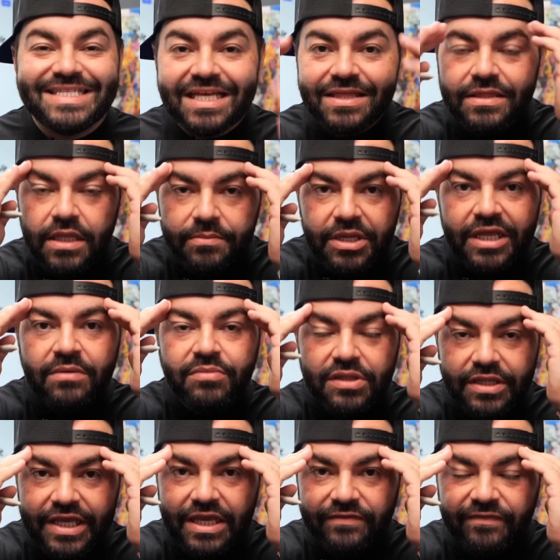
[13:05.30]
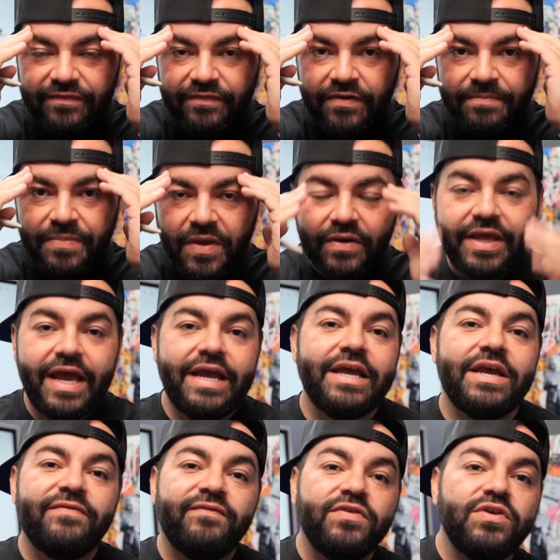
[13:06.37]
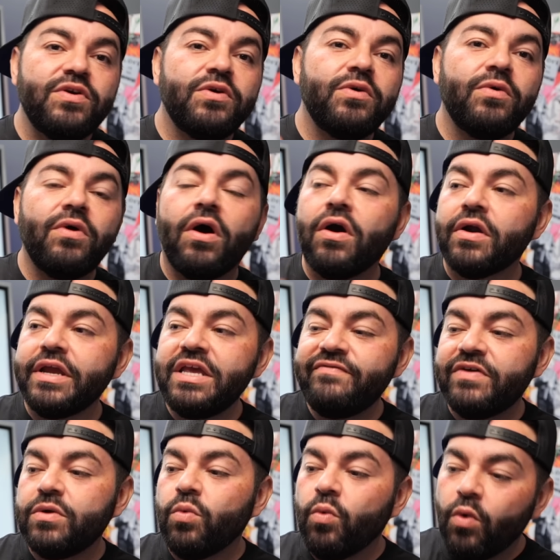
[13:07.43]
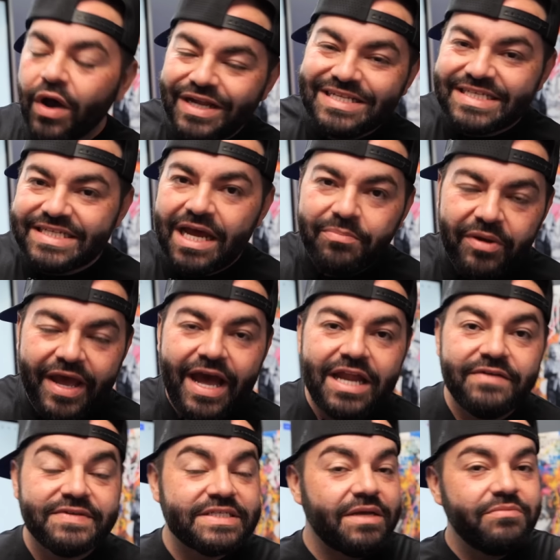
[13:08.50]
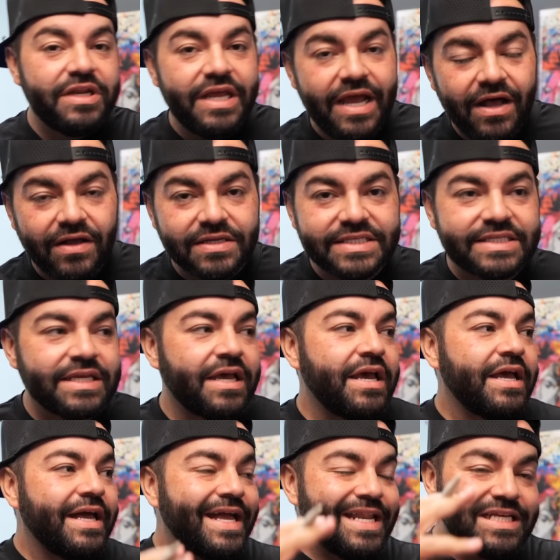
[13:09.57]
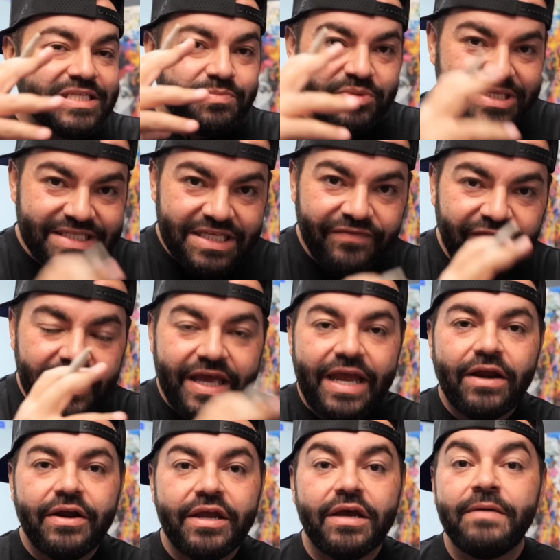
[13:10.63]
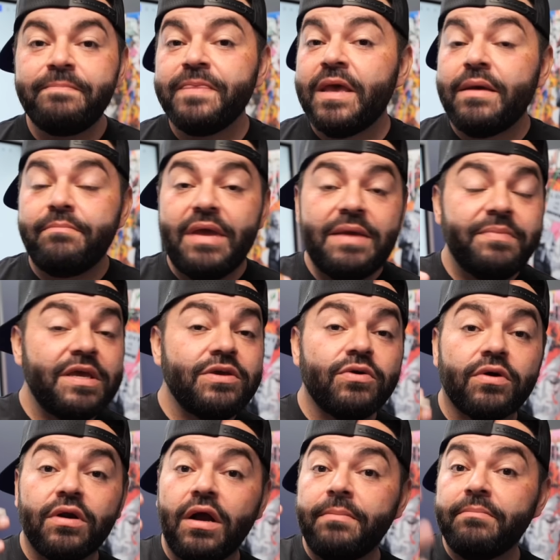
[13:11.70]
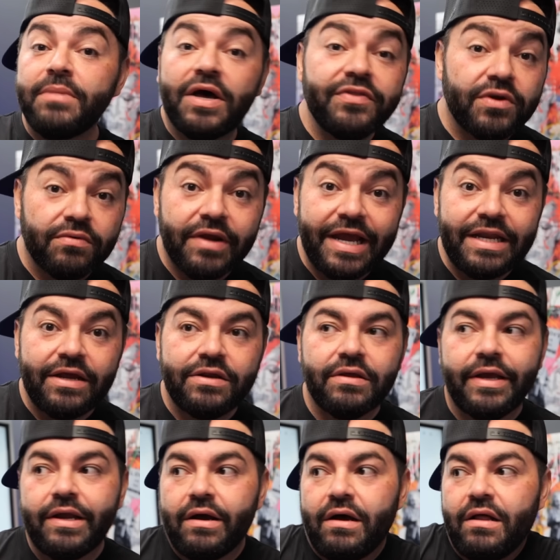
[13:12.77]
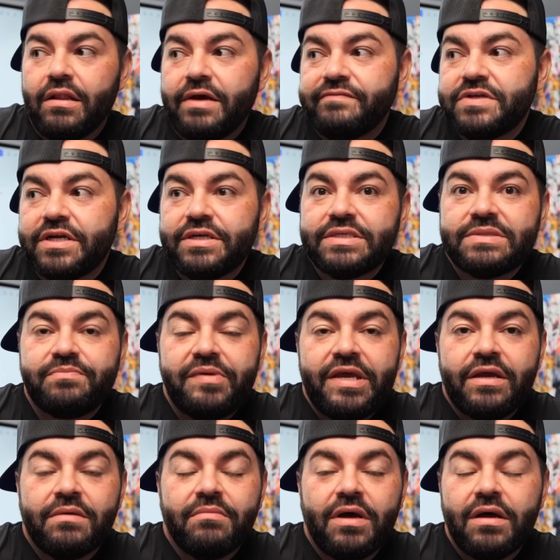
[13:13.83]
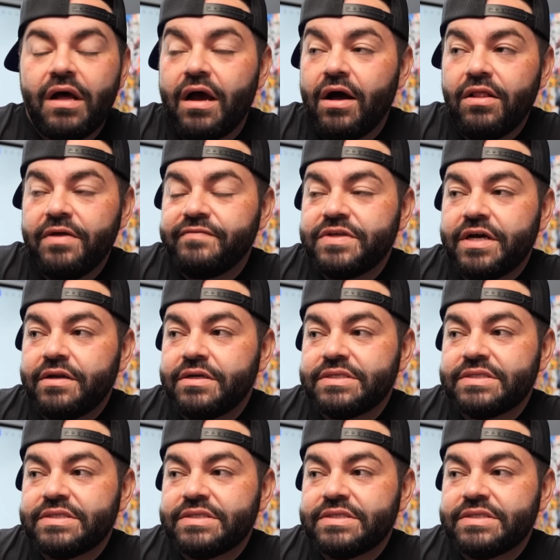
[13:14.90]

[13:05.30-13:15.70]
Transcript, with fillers: a limiting belief. Okay, if you are even one step ahead of somebody else in a specific area, maybe you're a mother right now. You're like, all I've done is be a mom. All you've done